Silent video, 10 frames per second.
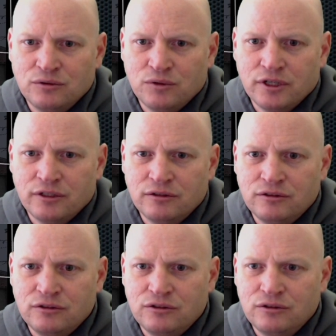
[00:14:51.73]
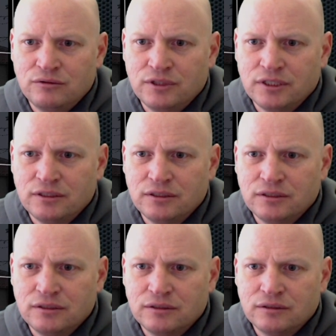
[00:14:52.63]
So we're going to do
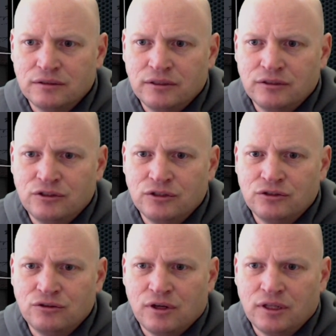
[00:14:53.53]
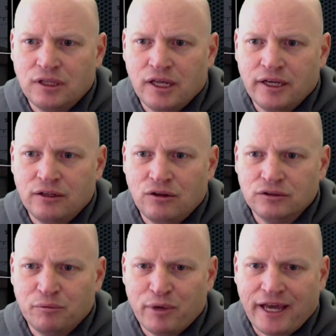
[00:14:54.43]
this. Just draw a line
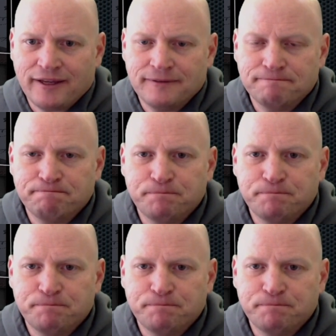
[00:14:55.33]
along the back.